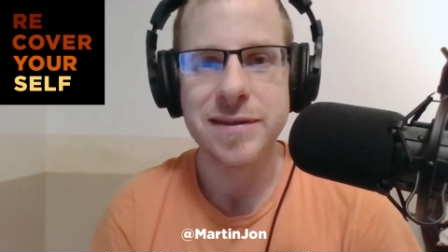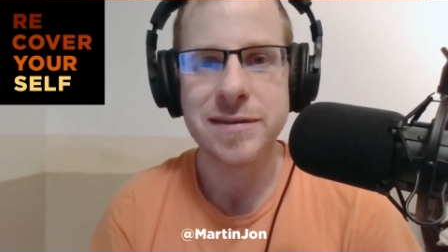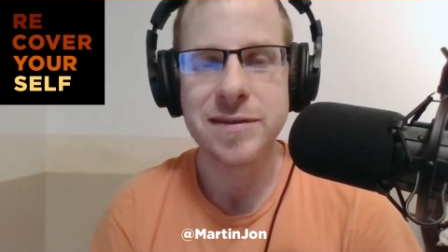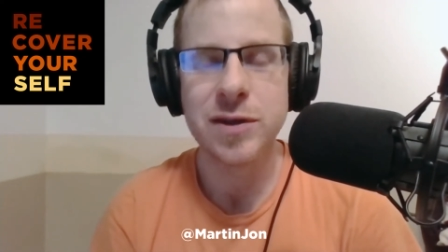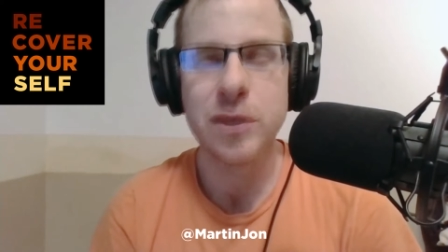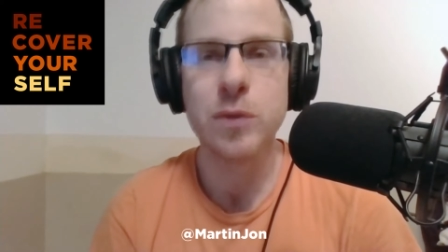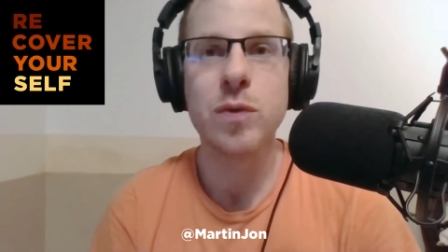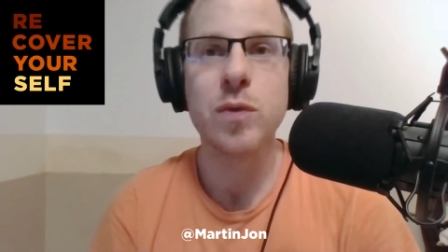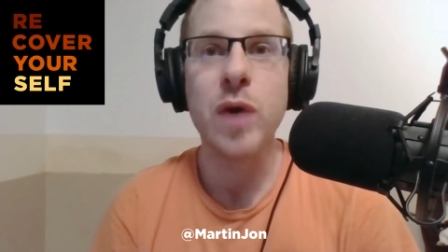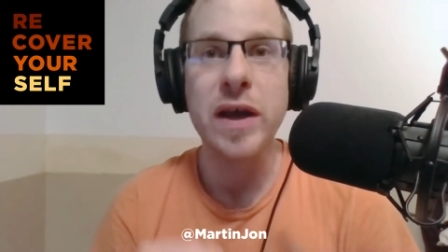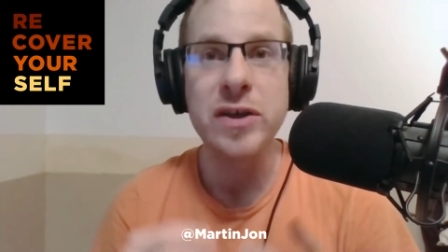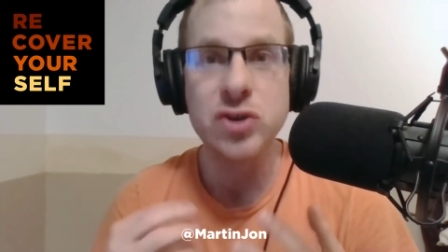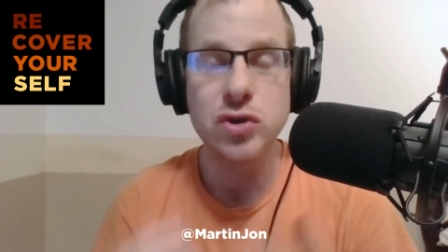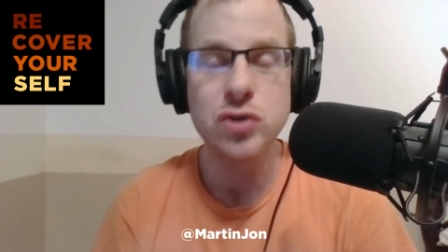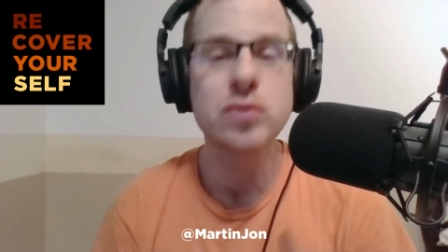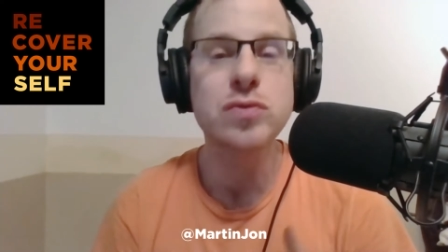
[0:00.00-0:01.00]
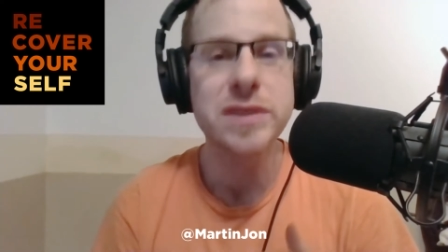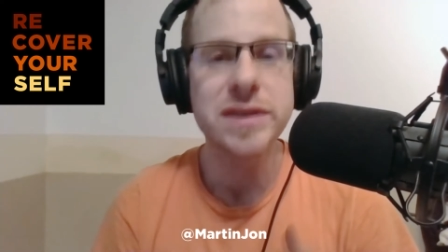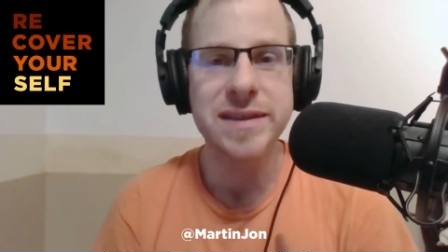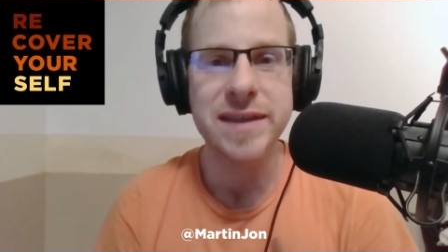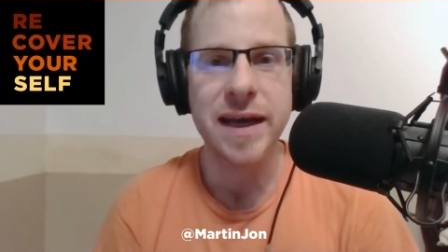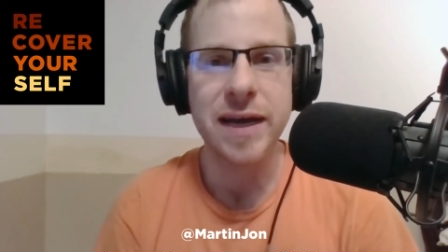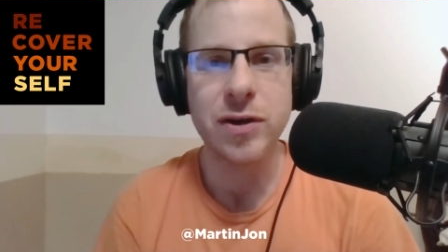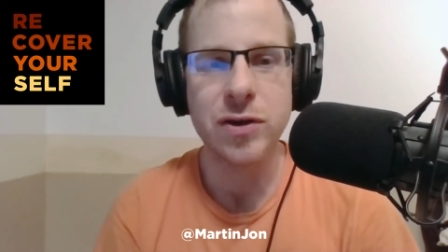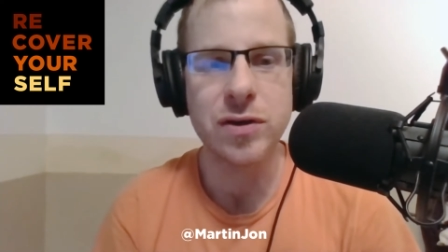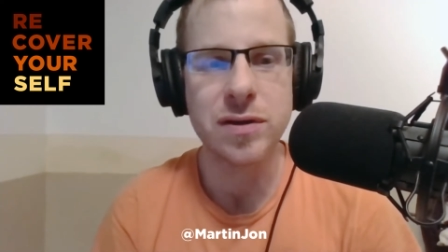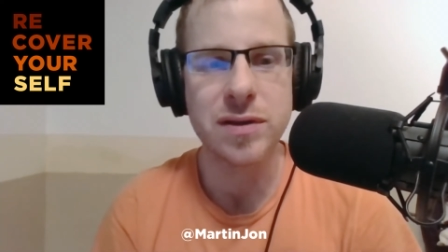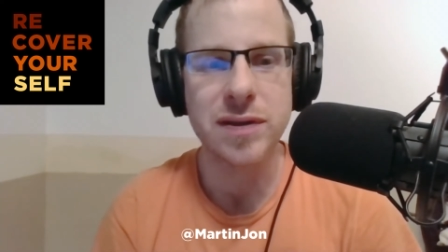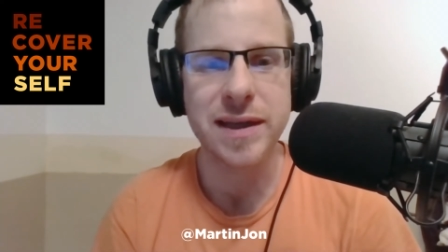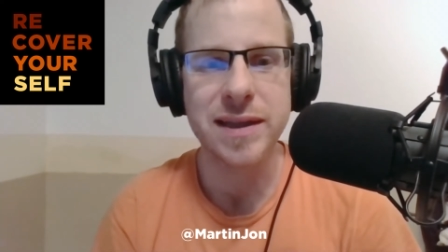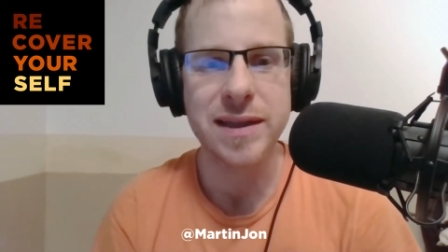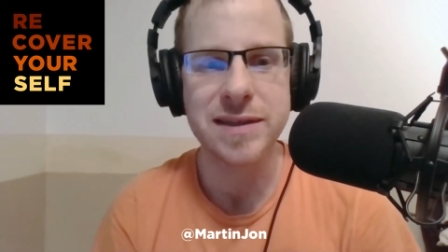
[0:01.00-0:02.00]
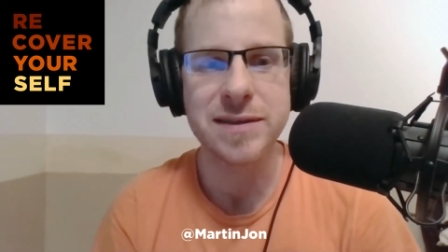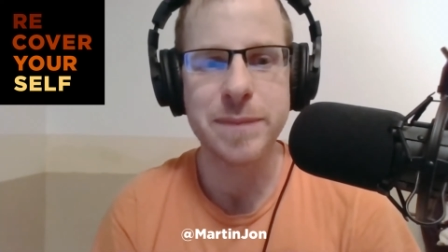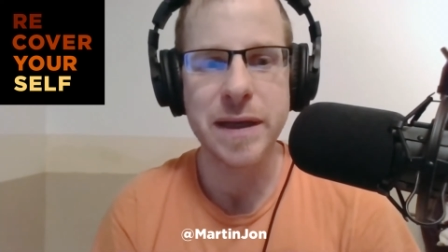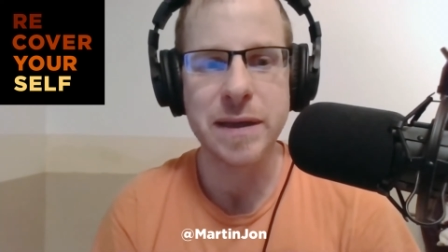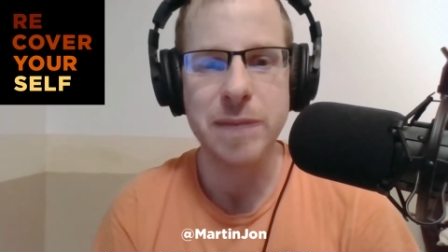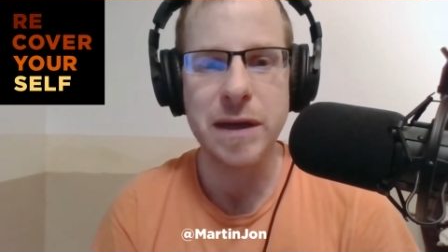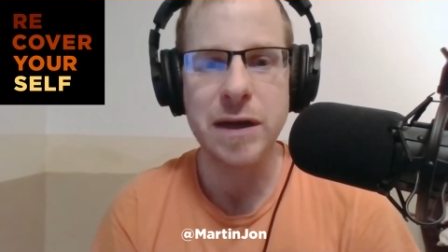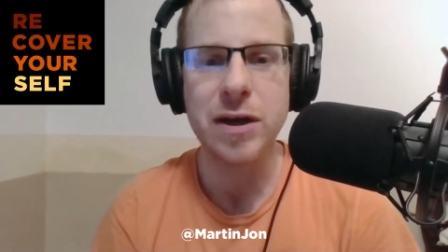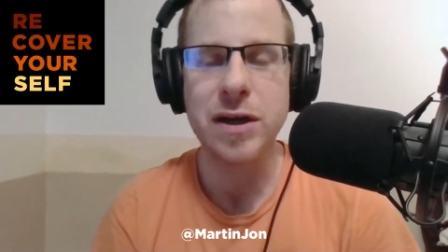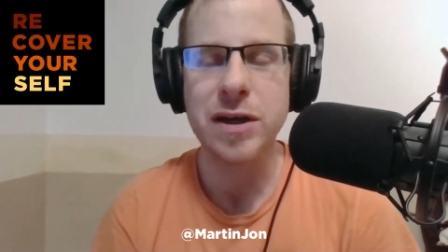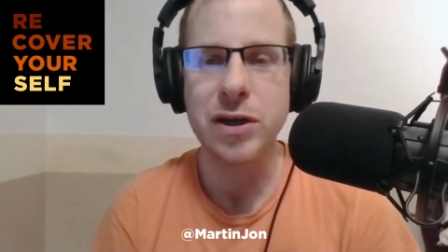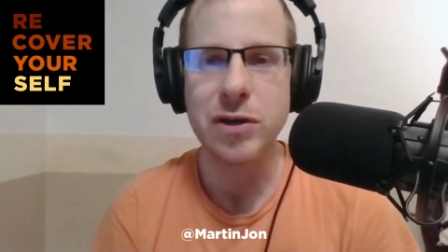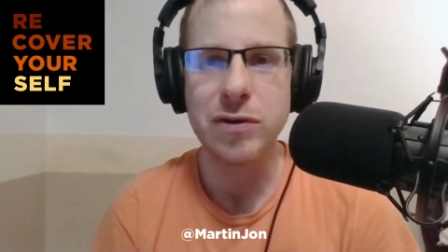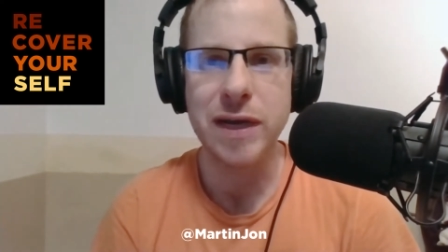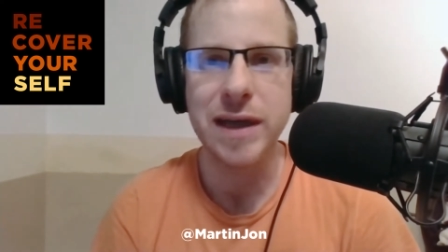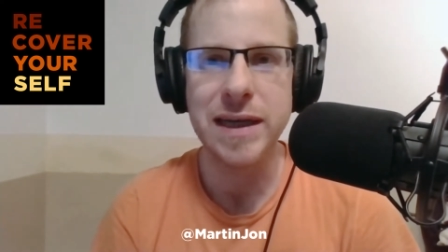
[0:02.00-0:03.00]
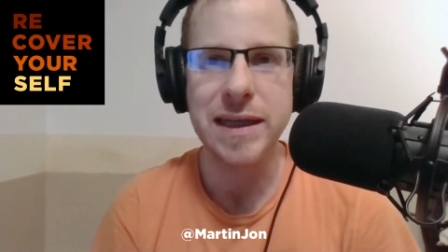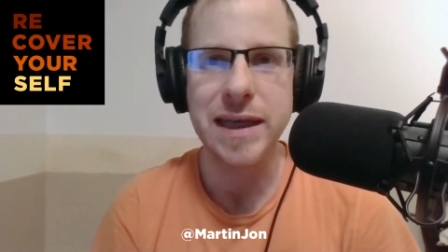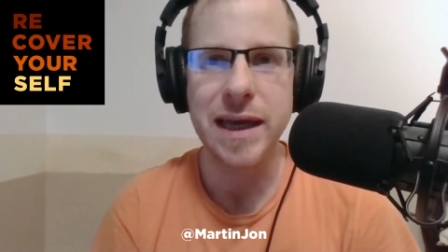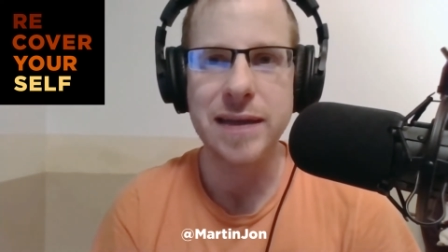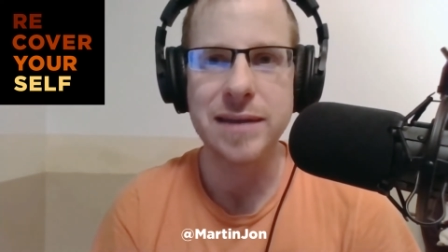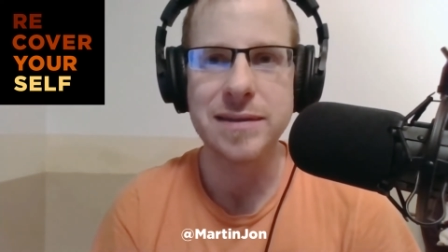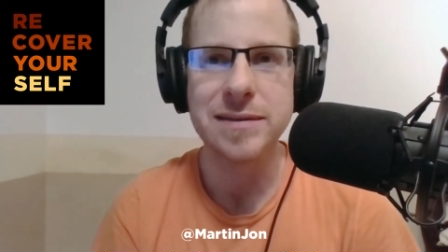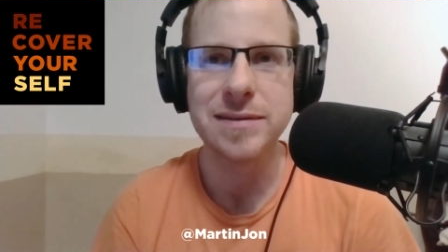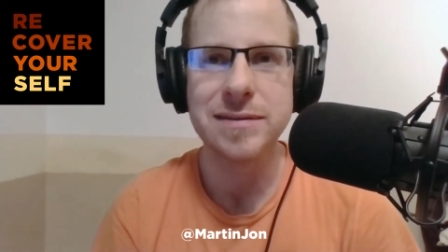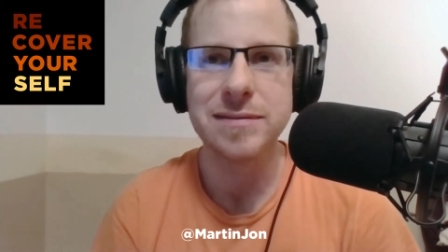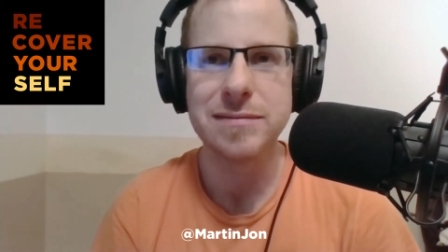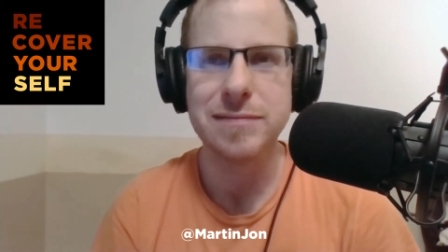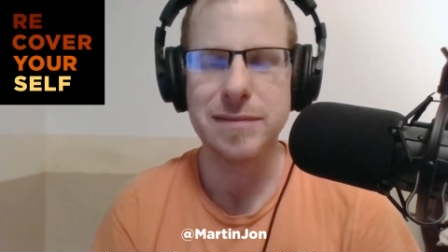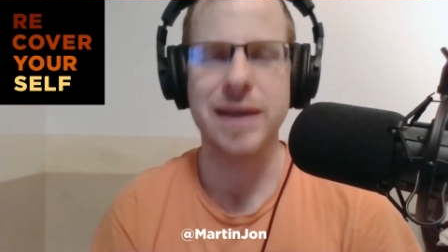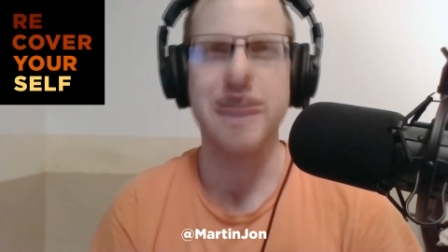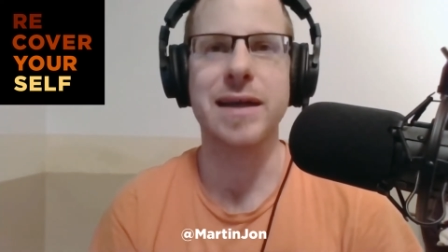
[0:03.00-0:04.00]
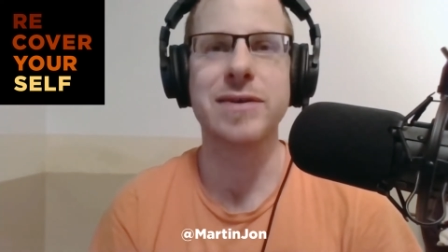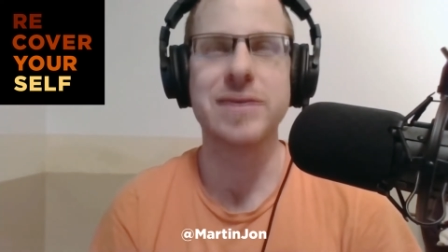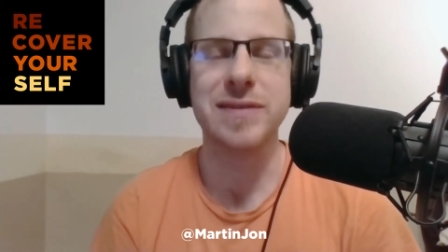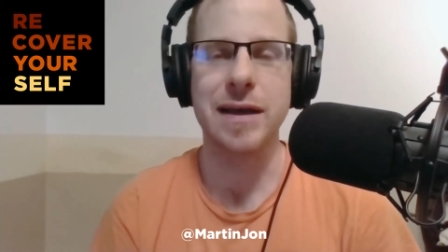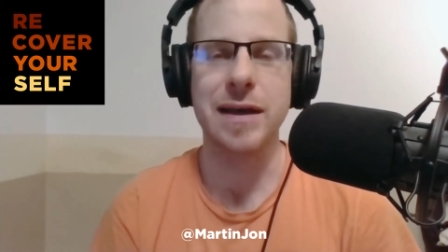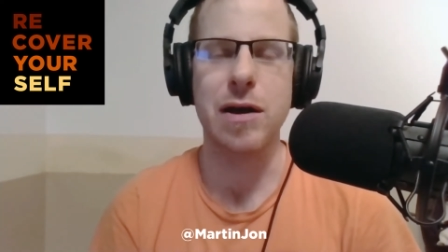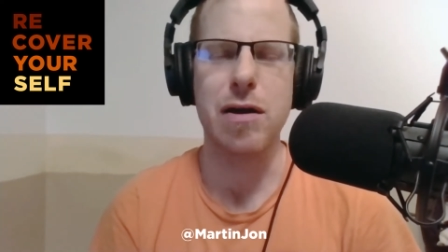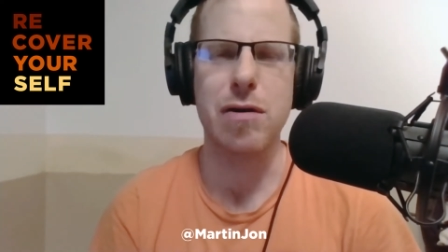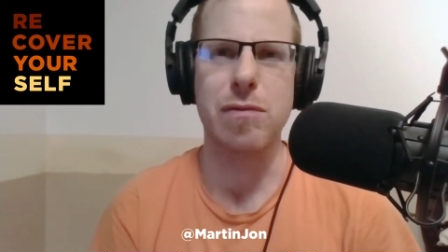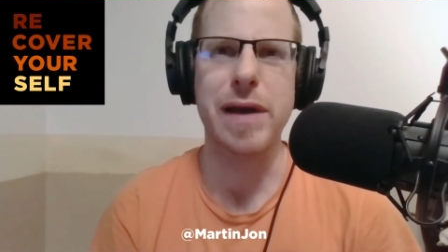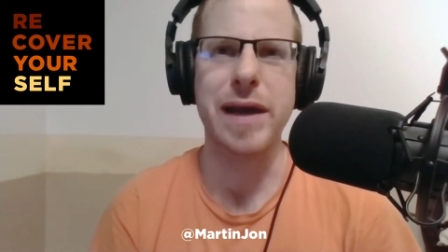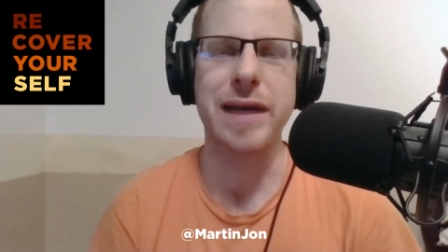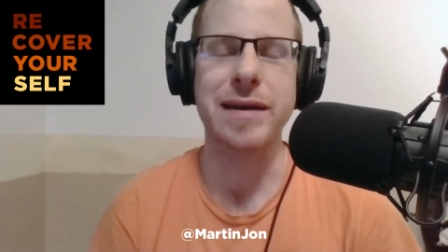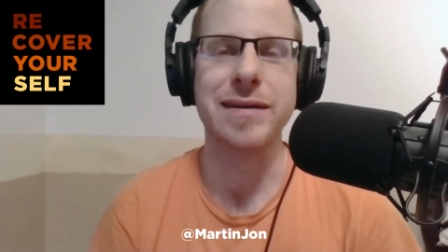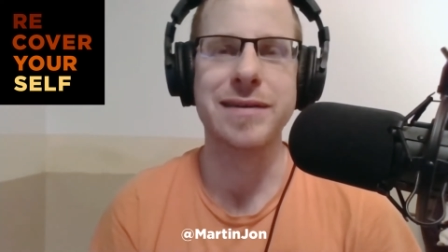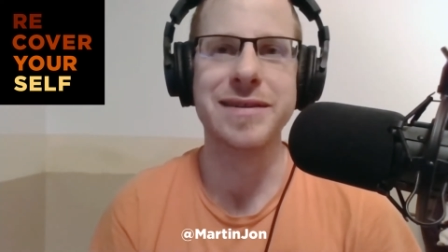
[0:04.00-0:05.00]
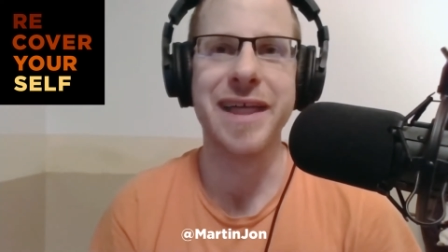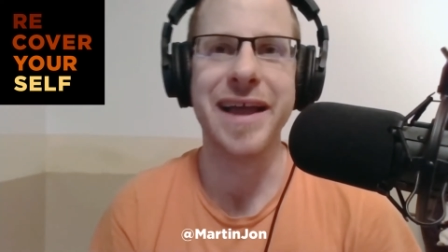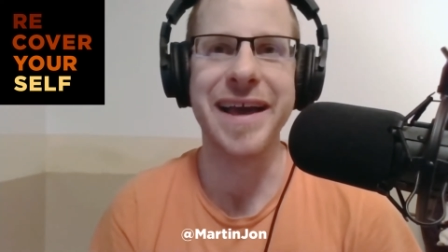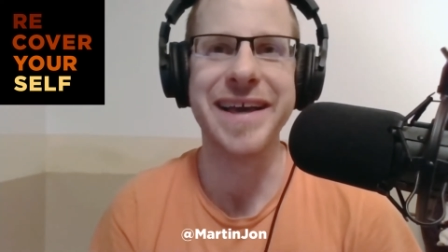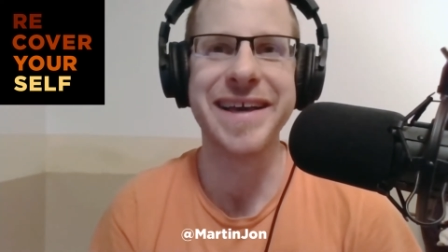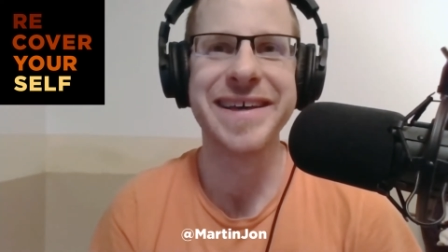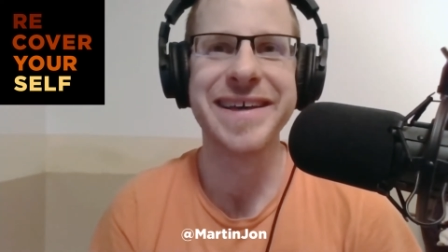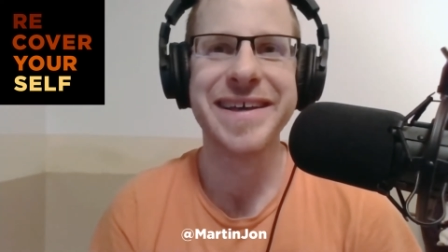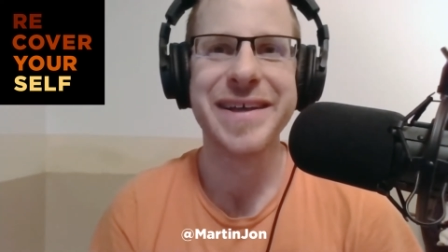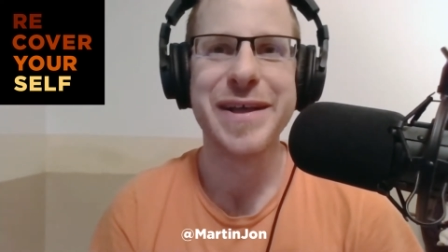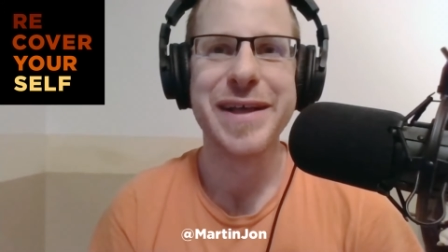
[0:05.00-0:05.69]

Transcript: So as soon as I heard, like, let's make America great again, right? I was like, oh, wait, like